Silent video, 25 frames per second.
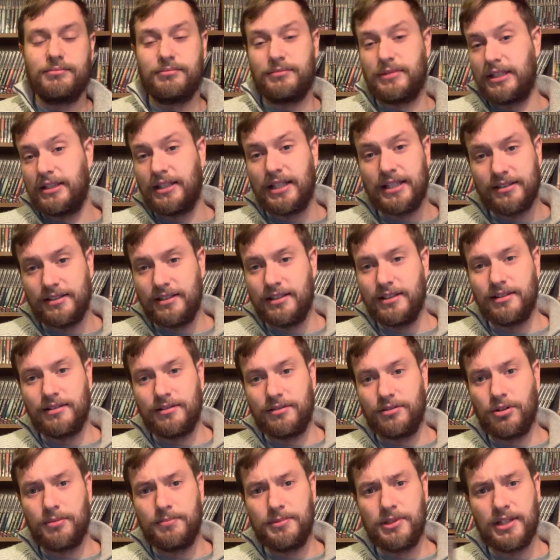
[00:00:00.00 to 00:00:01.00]
And that's it,
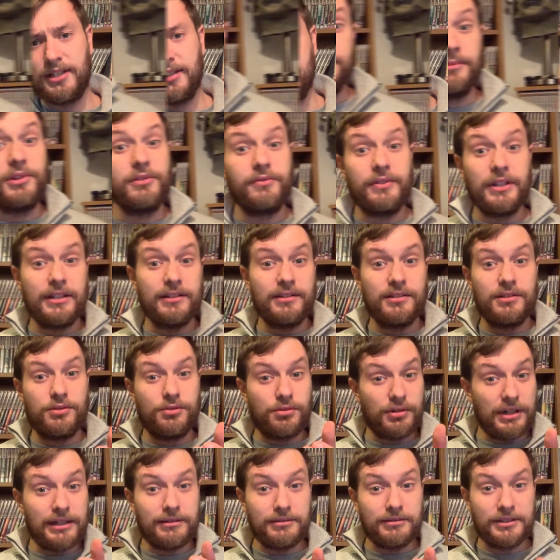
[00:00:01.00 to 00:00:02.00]
job done. Moving into
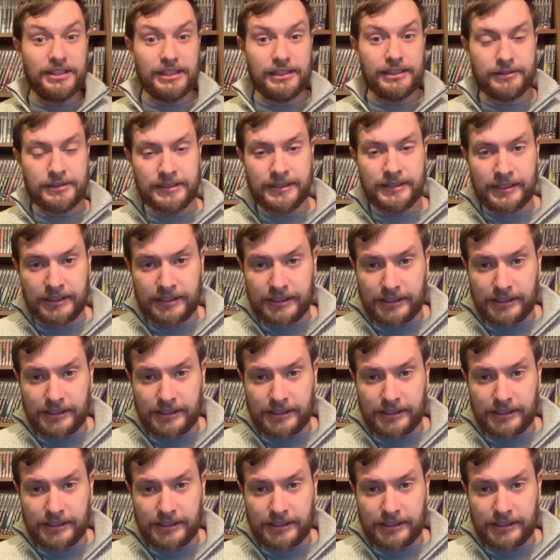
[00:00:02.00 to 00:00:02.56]
Troughton era,